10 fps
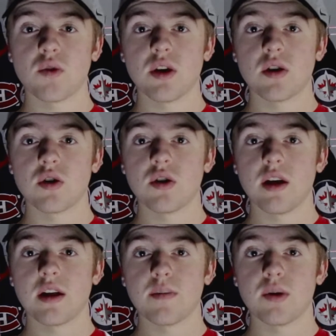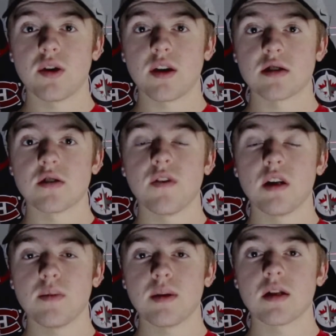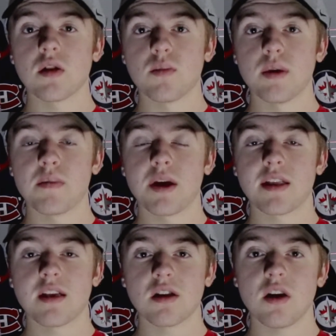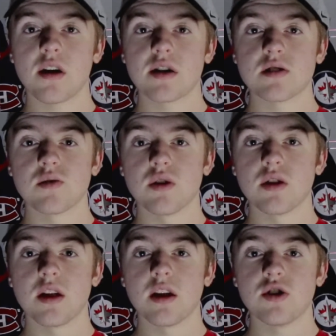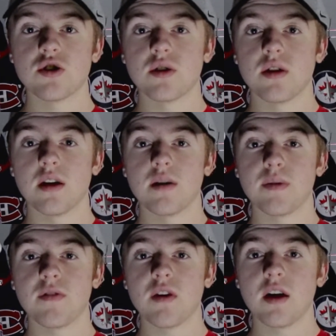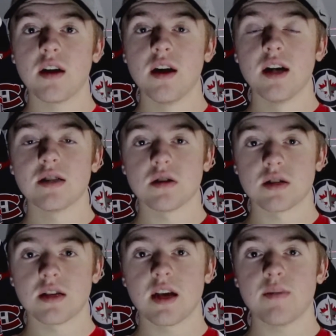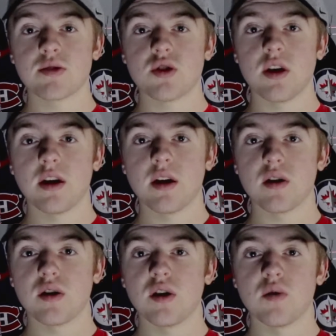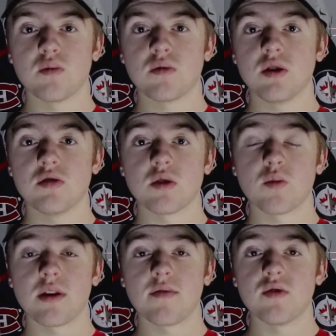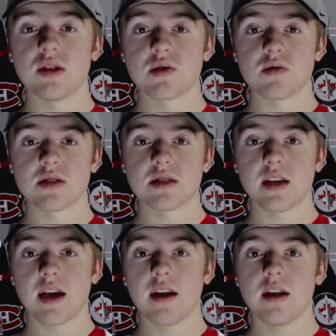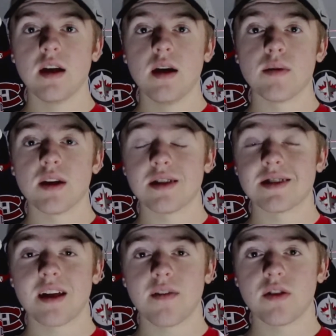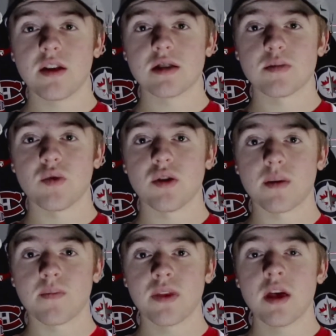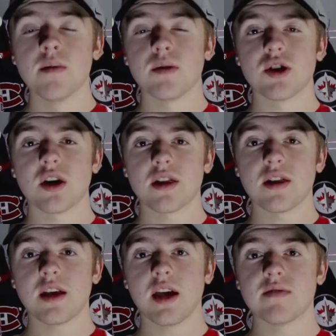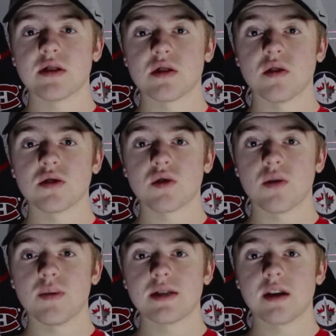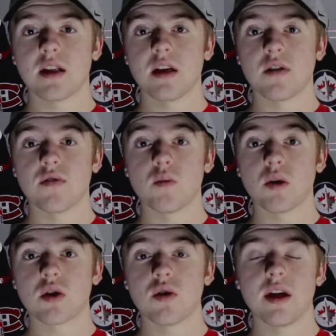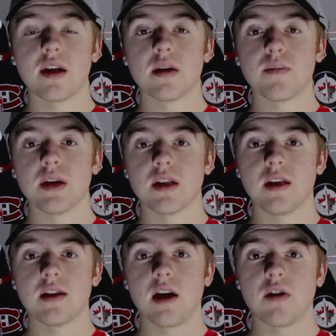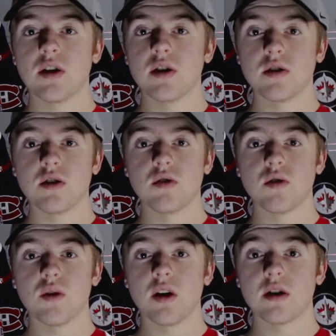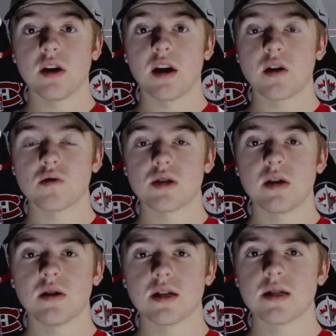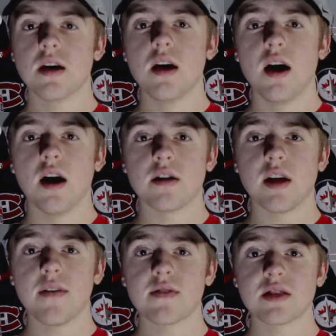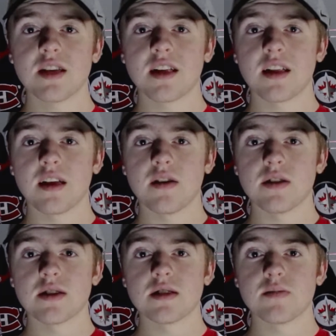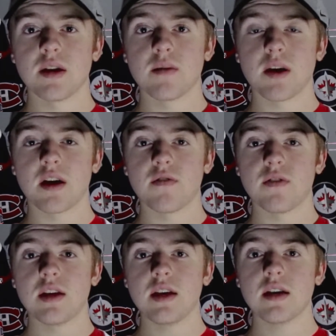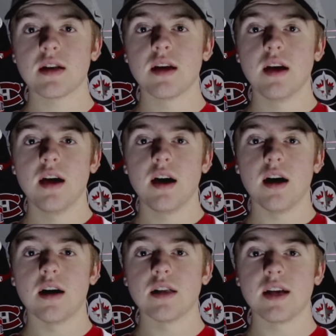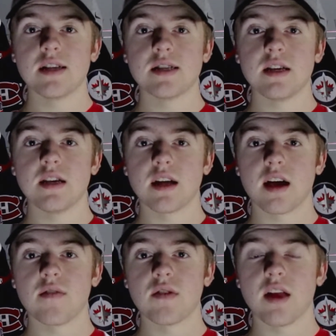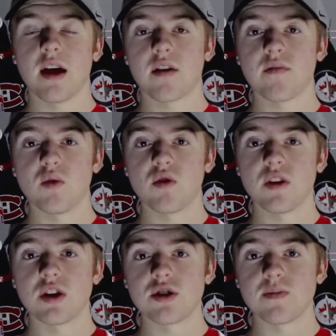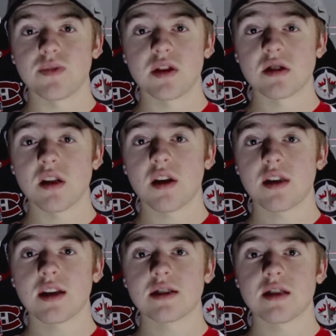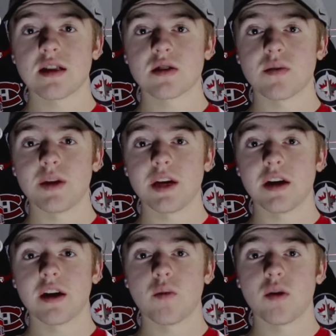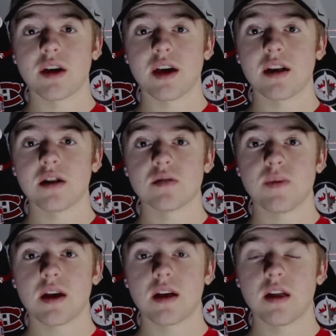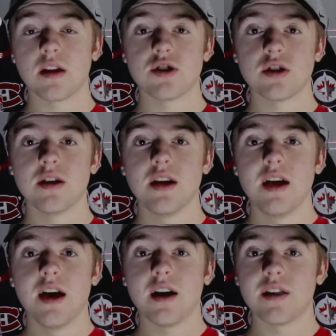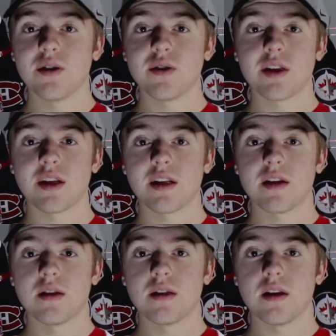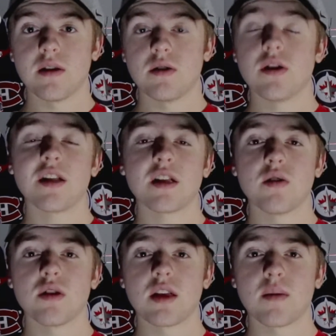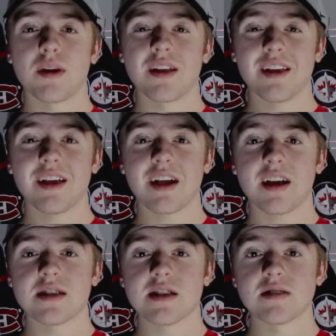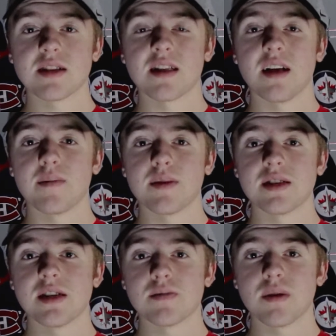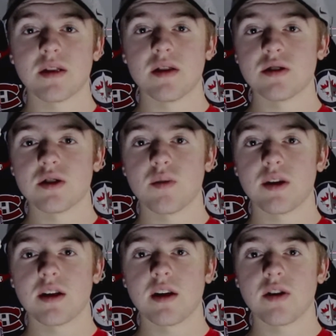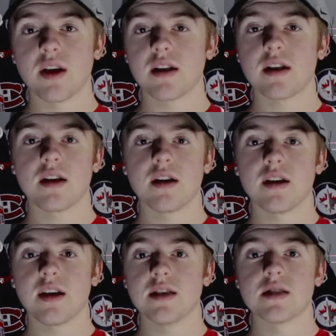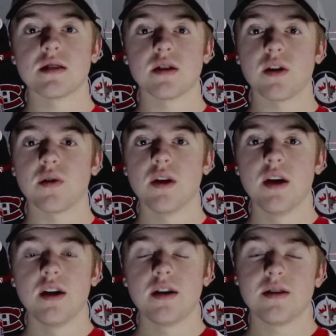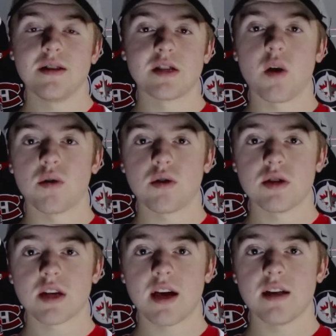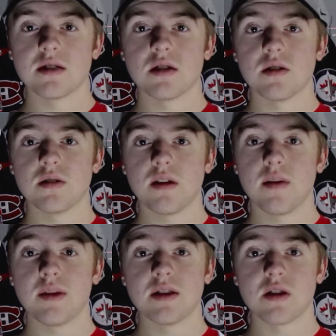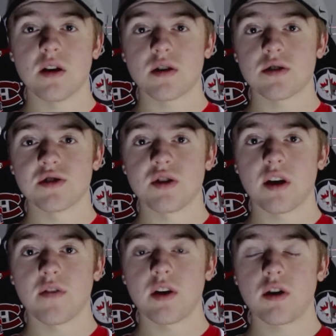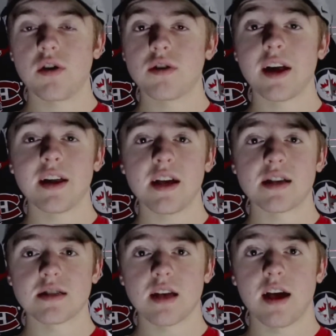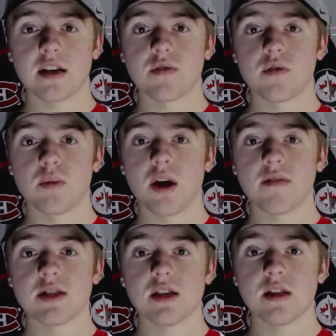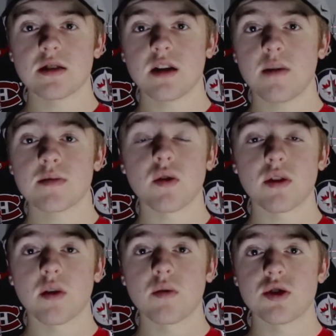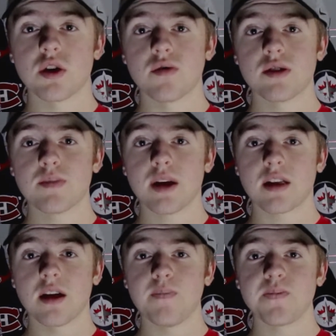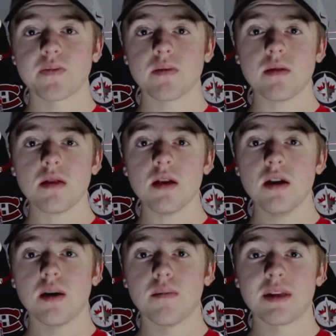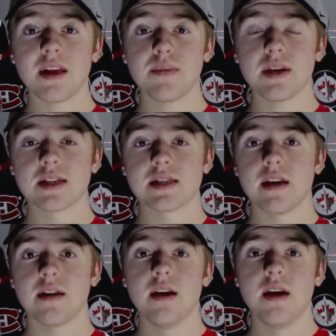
year could end up hurting his development a little bit, but I think Dach is so good that he should be fine as long as he keeps training, using whatever resources he can, but it's definitely disappointing. But Jonathan Toews is also going to be sidelined for what could end up being the entire year due to undiagnosed illness. Toews has said that the illness has made him kind of fatigued, lazy, and kind of a lack of motivation. There's a lot of things that this could be, and I don't want to get into speculation. The only thing or not the only thing, but I think it kind of sounds like Lyme disease, but there's no way to tell yet. He's going through scans, or him and his doctors are trying to figure out, and he has asked for privacy in this time, so I think we should all respect that. But that being said,